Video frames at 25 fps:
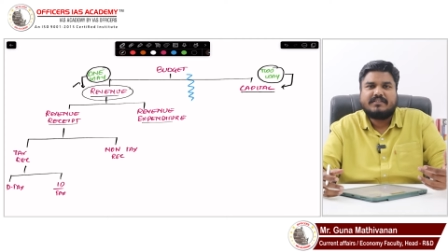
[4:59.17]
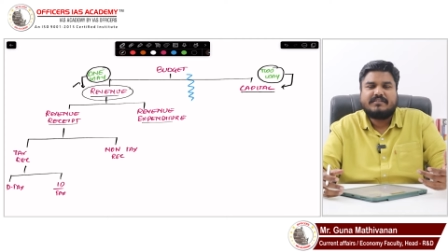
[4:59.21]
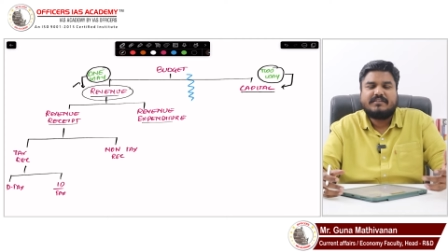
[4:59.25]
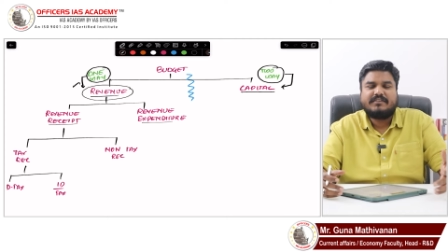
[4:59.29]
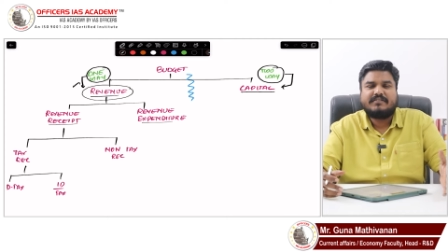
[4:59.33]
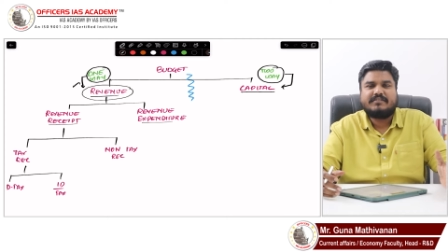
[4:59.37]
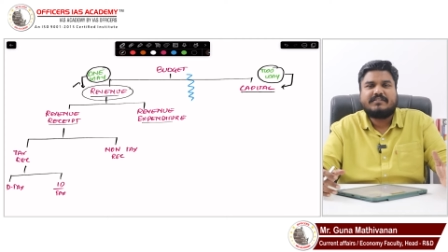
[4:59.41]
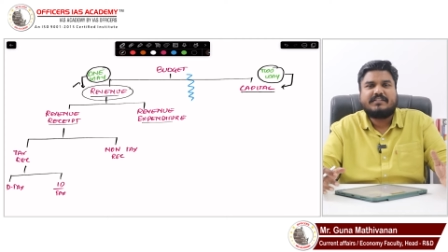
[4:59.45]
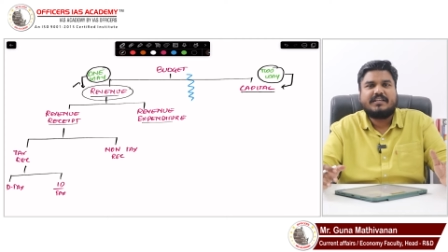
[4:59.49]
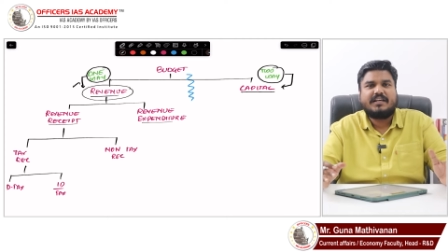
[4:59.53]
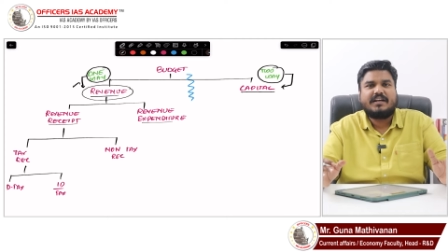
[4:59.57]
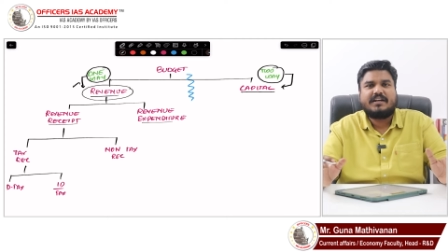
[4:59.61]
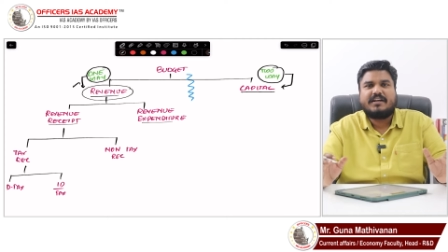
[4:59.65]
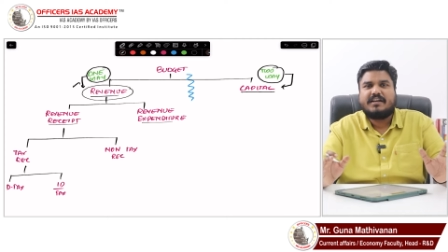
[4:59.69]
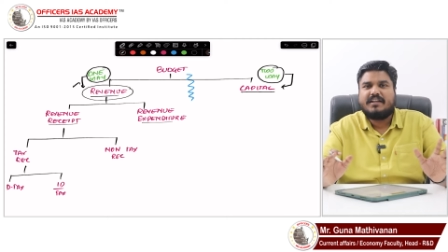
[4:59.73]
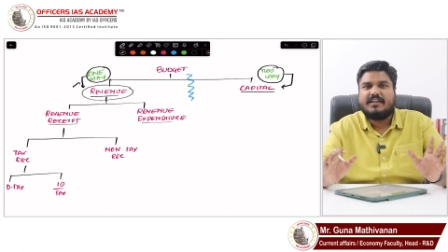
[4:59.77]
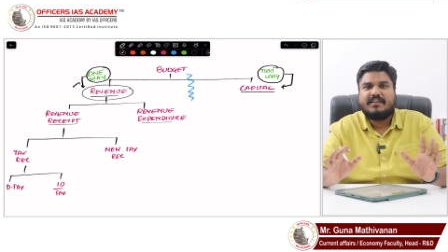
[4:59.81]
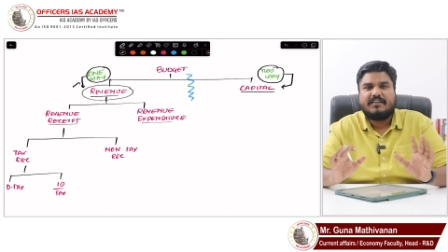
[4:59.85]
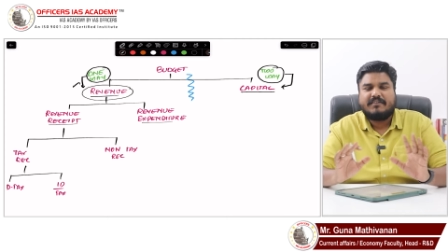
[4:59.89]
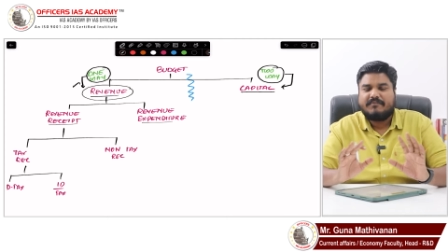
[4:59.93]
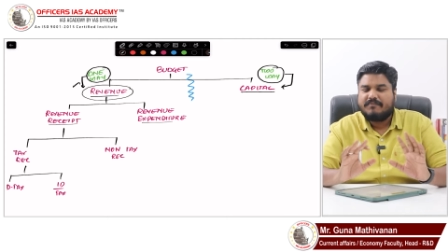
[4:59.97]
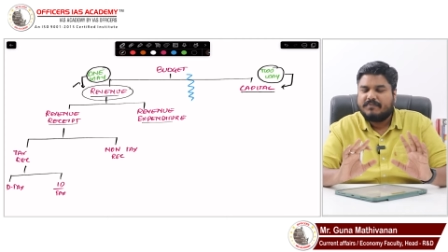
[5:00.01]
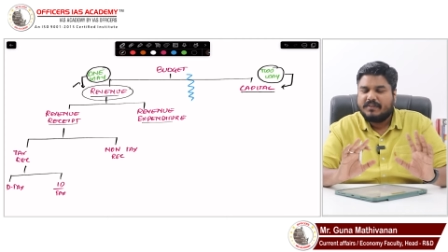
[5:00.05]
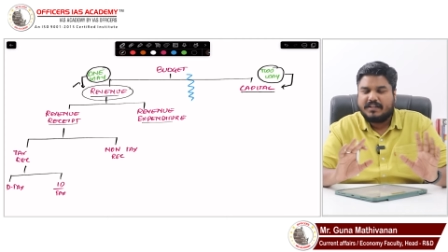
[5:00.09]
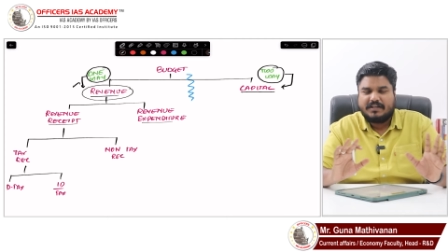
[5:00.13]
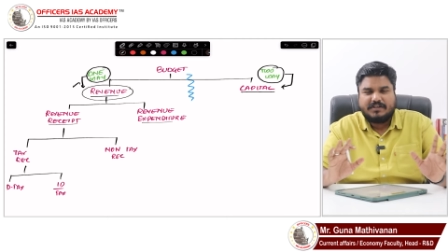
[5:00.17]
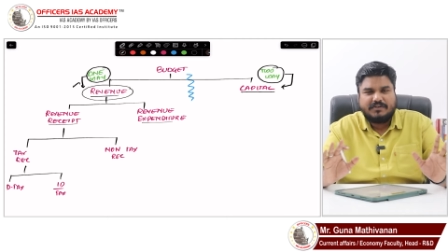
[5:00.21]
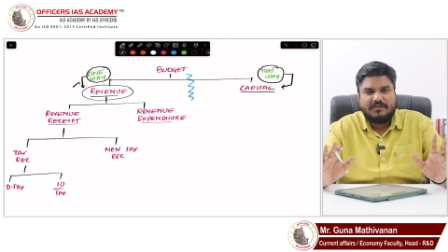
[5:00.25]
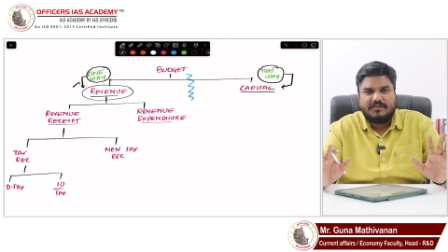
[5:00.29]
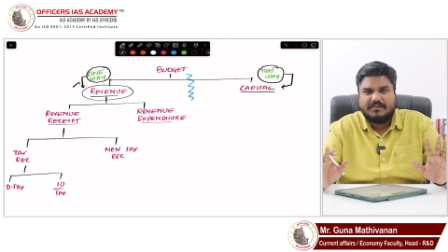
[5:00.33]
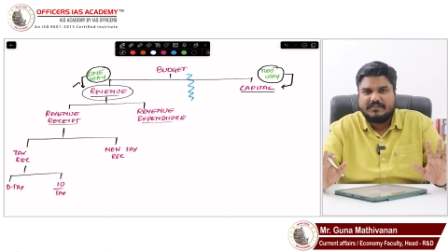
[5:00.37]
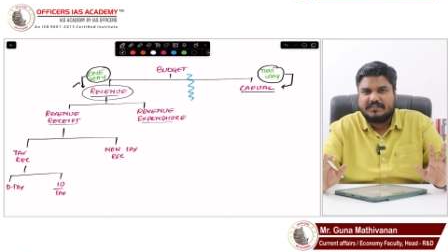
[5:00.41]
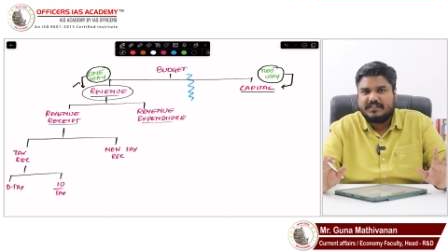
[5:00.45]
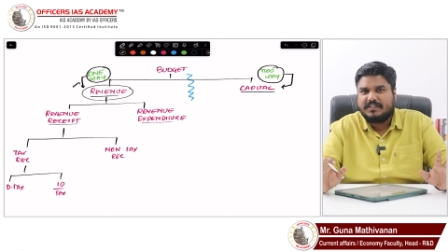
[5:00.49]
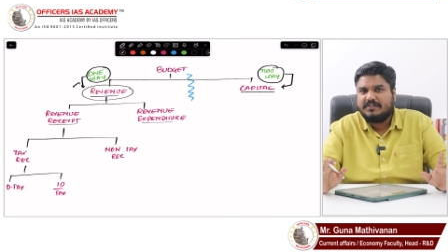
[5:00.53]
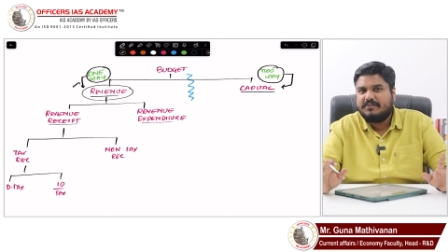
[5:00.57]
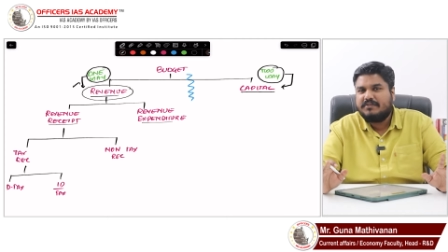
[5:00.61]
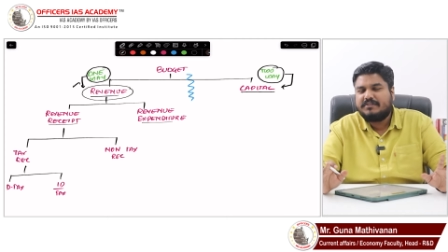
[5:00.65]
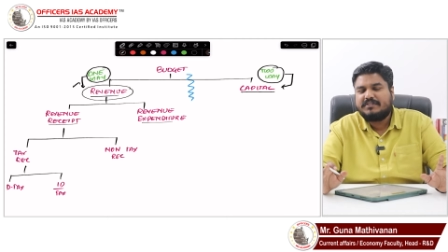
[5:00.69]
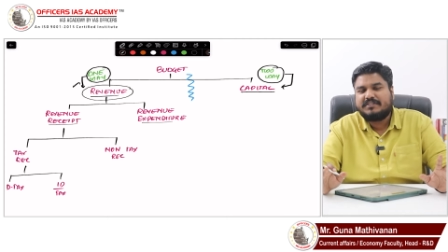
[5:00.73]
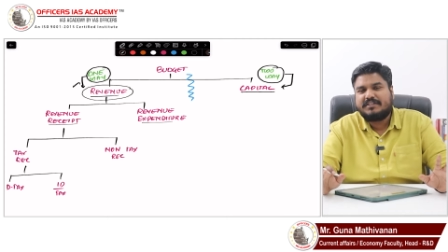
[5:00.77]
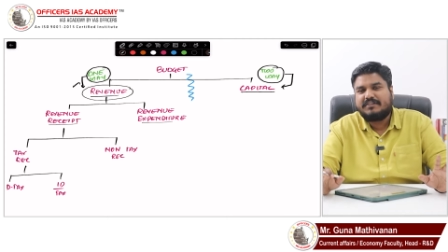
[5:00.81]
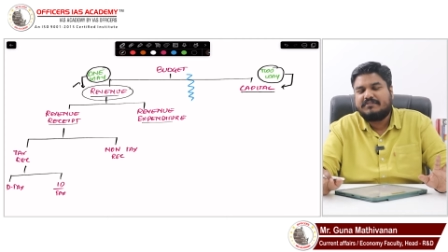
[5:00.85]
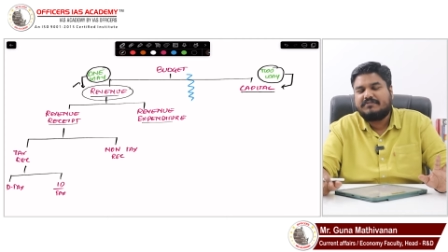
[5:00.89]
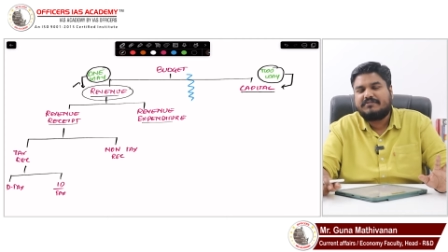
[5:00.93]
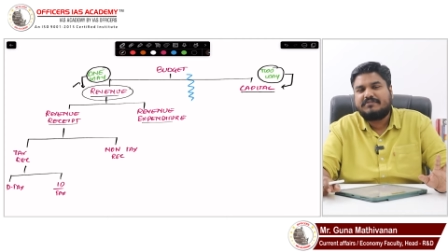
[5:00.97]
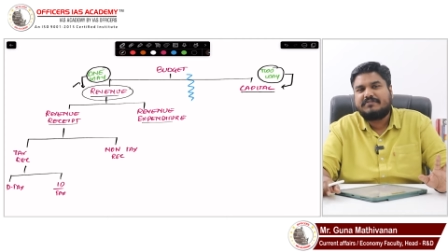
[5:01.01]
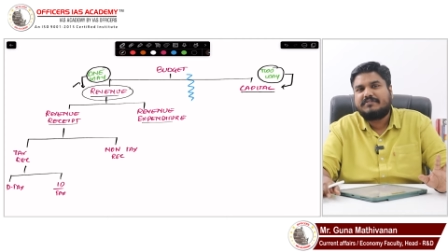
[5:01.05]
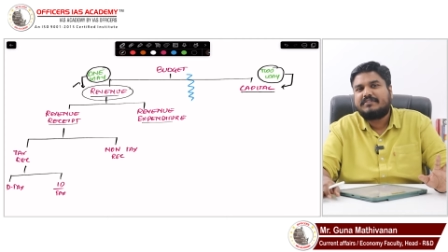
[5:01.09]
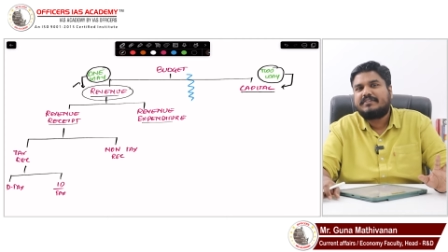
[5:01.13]
sincerity. Don't say those
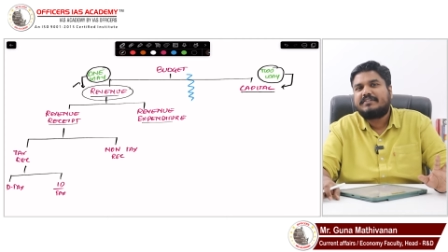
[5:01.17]
stuff.